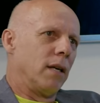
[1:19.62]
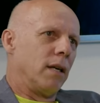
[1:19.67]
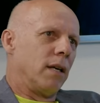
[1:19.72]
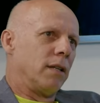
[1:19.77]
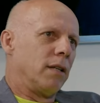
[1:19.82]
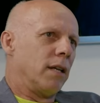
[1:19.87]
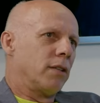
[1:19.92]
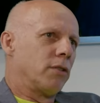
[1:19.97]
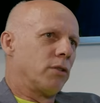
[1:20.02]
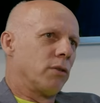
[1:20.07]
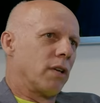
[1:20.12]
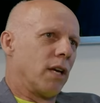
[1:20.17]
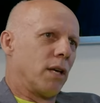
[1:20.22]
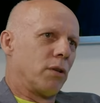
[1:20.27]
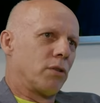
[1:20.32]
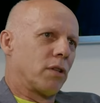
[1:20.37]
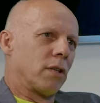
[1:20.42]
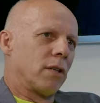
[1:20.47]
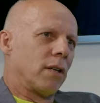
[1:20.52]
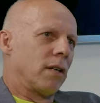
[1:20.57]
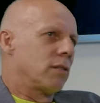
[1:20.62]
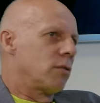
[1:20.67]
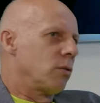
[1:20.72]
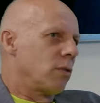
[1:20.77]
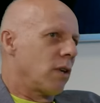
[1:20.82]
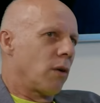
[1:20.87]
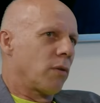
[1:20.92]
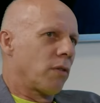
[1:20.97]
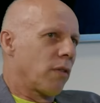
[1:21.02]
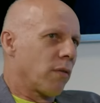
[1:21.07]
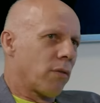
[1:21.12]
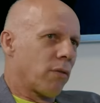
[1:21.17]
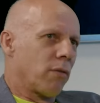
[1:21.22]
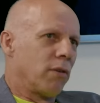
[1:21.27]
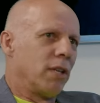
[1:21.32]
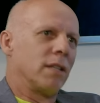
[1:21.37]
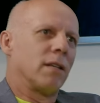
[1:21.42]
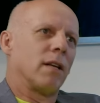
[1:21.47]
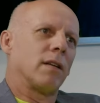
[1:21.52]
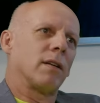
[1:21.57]
in education. In
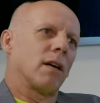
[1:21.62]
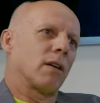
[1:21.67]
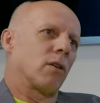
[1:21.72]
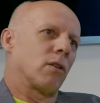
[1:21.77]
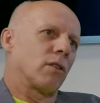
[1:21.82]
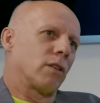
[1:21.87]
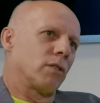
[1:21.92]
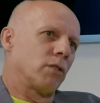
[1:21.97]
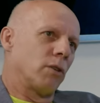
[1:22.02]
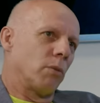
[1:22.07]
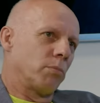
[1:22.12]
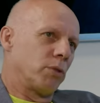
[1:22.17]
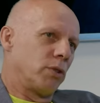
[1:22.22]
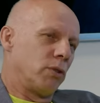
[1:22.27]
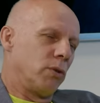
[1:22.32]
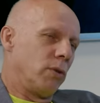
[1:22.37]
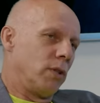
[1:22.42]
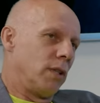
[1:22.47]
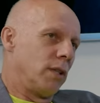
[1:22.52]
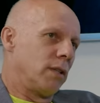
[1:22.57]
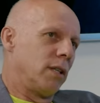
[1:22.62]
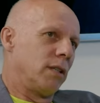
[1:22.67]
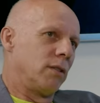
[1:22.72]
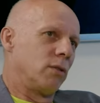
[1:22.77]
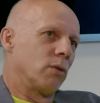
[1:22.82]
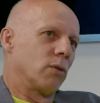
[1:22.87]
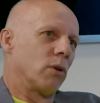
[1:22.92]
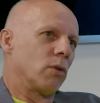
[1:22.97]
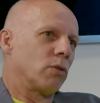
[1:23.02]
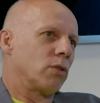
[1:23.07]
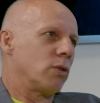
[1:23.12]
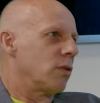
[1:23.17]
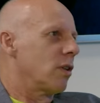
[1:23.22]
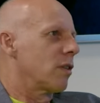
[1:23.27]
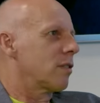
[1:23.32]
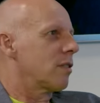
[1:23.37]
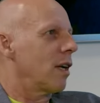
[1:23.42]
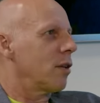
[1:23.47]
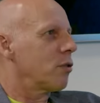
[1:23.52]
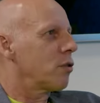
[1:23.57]
2003, then I got an opportunity to go to the
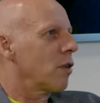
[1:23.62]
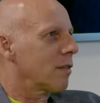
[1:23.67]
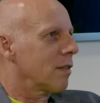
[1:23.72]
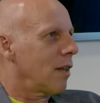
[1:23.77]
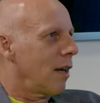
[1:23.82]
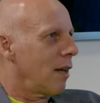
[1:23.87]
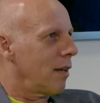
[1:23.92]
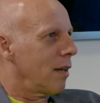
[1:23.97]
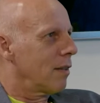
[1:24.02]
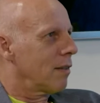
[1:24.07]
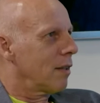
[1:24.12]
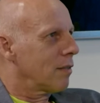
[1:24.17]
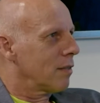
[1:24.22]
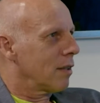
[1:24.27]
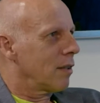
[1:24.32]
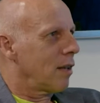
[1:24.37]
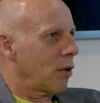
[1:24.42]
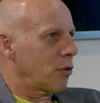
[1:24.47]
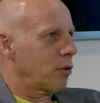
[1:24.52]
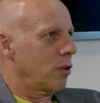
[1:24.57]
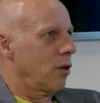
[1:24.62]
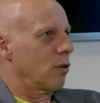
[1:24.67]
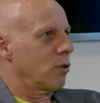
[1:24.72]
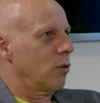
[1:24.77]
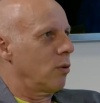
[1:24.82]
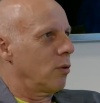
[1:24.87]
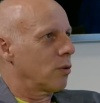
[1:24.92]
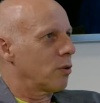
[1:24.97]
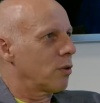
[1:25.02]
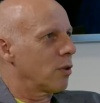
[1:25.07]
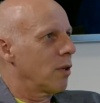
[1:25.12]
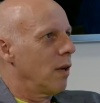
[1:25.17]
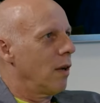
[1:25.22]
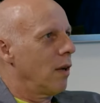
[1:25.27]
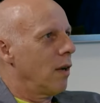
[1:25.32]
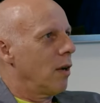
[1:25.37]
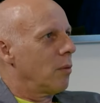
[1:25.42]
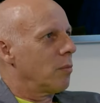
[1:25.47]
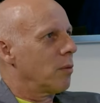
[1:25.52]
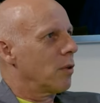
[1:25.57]
Seychelles Island as a national coach
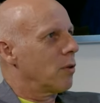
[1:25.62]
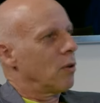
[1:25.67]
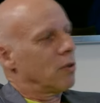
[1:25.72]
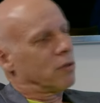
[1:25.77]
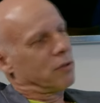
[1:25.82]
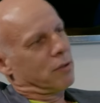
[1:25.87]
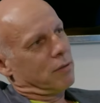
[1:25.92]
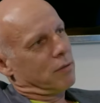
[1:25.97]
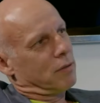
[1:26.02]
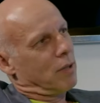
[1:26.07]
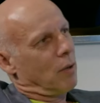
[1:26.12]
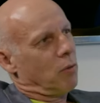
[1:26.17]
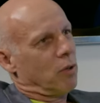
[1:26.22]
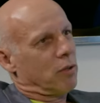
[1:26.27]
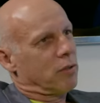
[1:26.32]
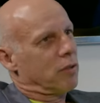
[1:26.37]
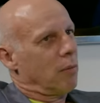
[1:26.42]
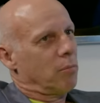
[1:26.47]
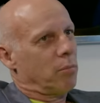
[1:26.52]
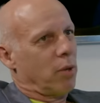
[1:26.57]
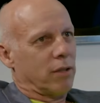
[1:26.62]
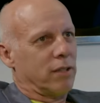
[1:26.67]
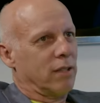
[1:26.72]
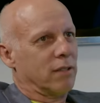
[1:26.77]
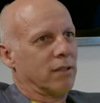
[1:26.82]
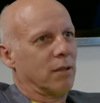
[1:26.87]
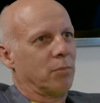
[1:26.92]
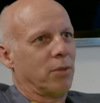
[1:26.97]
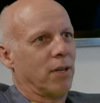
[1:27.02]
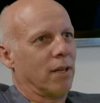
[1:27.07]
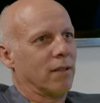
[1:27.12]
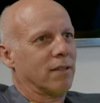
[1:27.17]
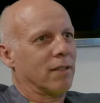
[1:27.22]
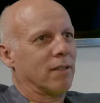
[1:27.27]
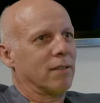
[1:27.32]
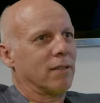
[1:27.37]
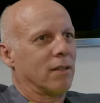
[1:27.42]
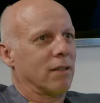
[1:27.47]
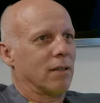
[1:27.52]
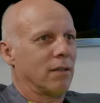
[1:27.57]
because there were some participants
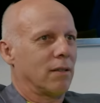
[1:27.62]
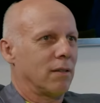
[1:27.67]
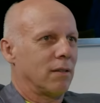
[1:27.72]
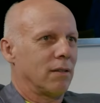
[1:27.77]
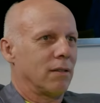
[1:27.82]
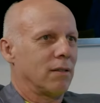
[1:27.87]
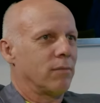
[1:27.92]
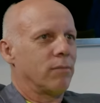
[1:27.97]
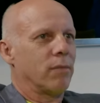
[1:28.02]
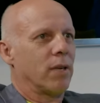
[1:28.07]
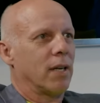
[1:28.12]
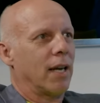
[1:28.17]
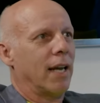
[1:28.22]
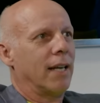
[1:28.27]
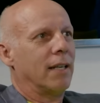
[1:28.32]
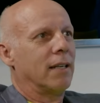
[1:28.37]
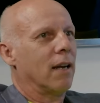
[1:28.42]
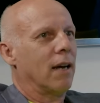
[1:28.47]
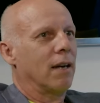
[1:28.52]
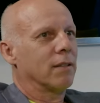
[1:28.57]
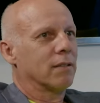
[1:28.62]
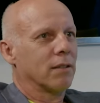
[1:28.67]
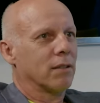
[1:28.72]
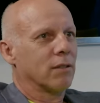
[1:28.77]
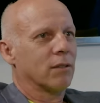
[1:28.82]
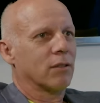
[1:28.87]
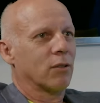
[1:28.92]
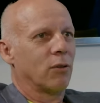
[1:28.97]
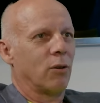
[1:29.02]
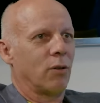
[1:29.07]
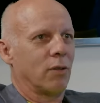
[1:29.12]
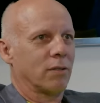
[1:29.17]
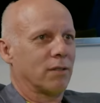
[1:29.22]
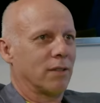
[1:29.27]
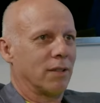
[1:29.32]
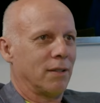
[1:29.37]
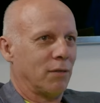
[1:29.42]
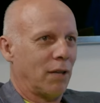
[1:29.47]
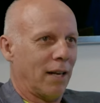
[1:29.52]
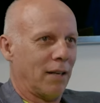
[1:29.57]
in the A license course
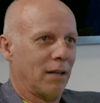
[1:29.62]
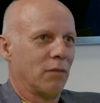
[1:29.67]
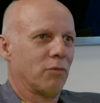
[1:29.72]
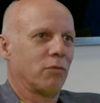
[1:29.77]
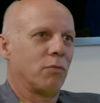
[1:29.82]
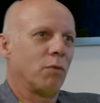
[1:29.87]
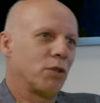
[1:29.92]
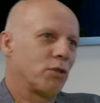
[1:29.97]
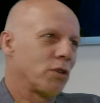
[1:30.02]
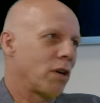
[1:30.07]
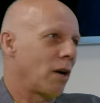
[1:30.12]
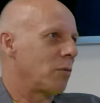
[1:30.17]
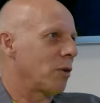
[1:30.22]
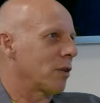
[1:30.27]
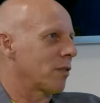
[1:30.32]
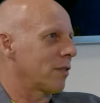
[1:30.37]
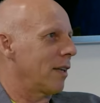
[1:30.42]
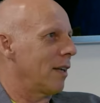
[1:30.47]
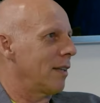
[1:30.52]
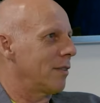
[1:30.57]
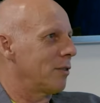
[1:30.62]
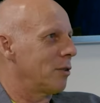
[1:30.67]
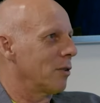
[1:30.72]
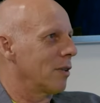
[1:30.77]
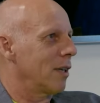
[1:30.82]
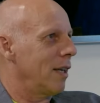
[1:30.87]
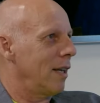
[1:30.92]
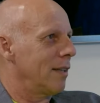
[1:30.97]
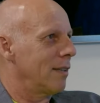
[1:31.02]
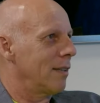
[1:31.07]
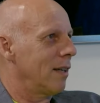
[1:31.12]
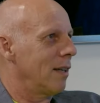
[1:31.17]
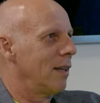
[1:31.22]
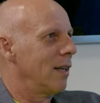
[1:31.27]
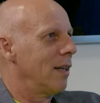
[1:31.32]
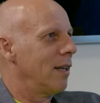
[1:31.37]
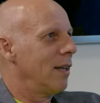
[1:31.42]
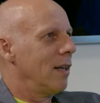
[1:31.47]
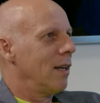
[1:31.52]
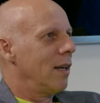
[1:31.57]
in Hennef, which mm. I hmm. was the educator,
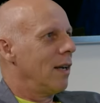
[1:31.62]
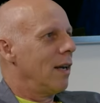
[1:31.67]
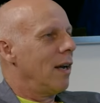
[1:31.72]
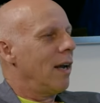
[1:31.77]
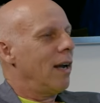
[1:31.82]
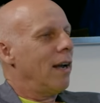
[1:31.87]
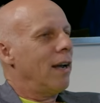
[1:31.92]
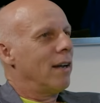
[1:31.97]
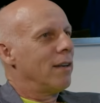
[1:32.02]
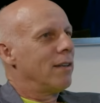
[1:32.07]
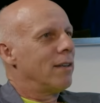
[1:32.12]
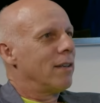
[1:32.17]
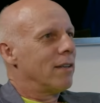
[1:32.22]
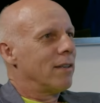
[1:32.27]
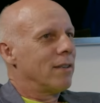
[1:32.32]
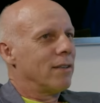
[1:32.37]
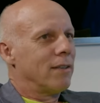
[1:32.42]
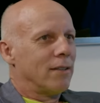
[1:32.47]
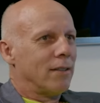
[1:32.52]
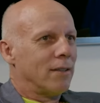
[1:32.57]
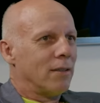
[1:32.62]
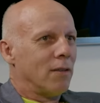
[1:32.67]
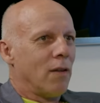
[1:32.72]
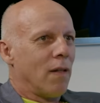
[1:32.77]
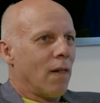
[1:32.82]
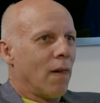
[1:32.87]
and uh,